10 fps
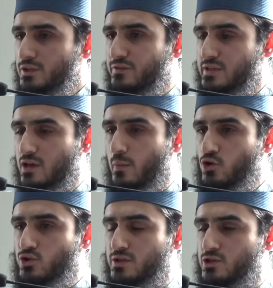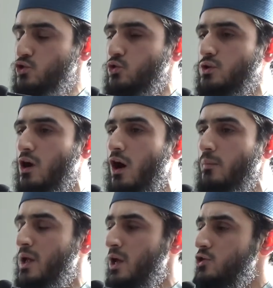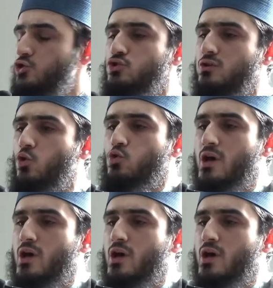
of these emotions, you could cause